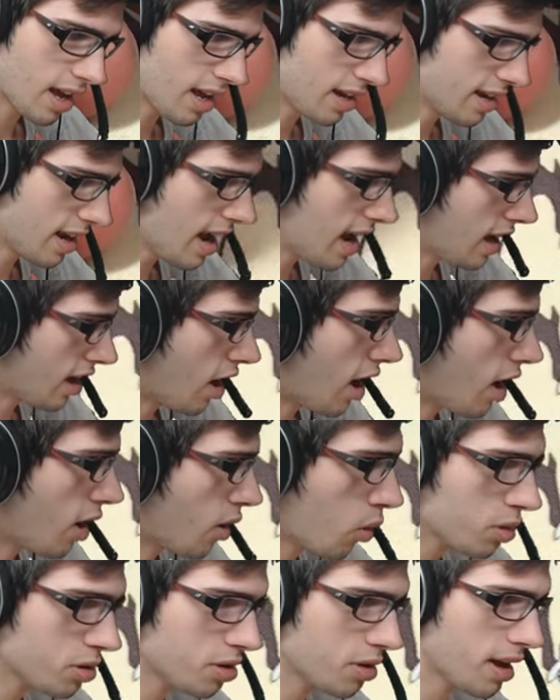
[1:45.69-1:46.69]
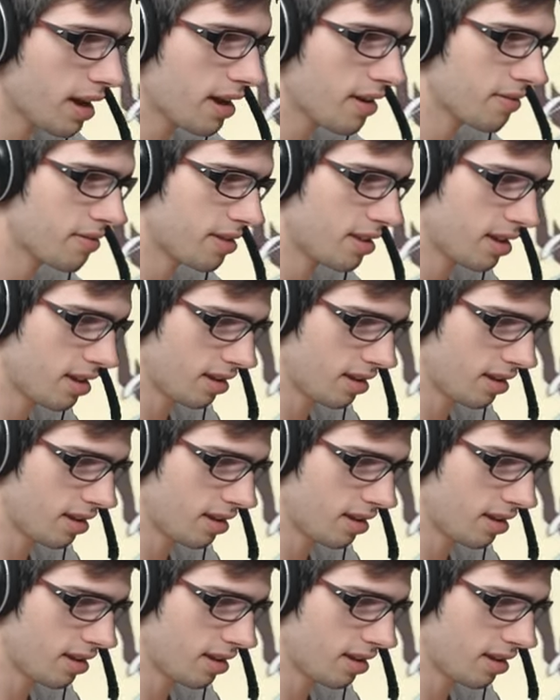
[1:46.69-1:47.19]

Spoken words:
And yeah, I also have